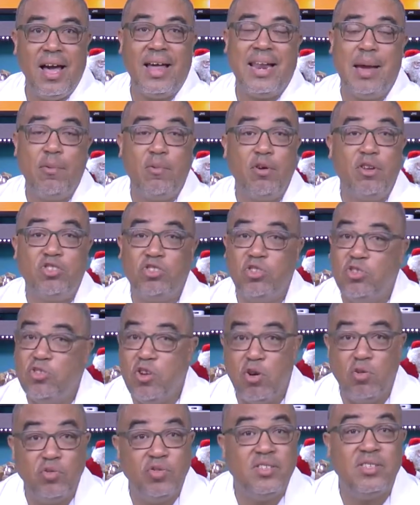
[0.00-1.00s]
And I'm going to show you
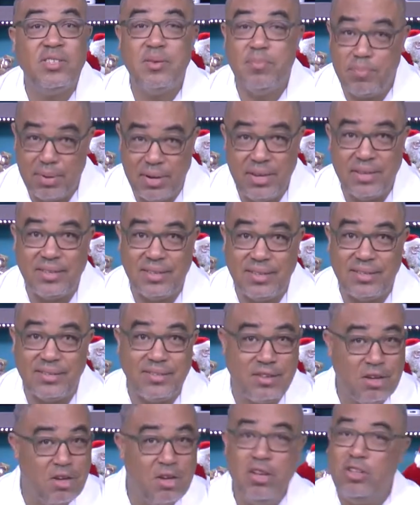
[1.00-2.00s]
how simple it is
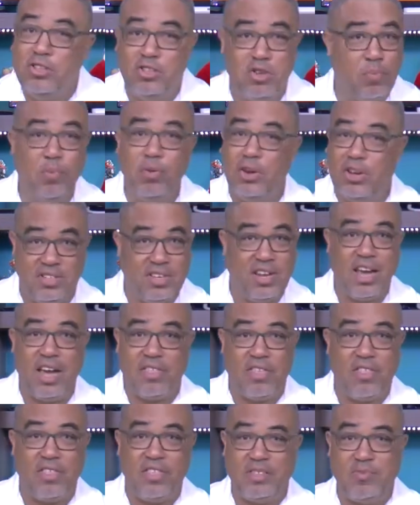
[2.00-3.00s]
to pull it together
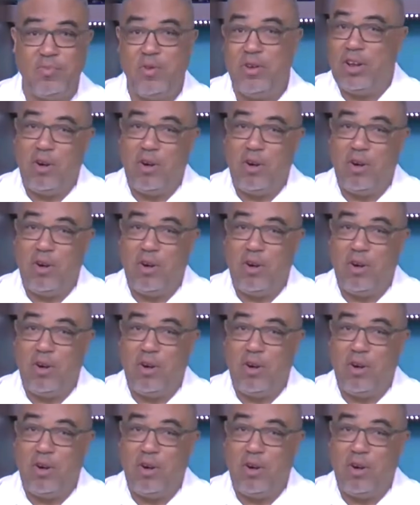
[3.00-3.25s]
this morning.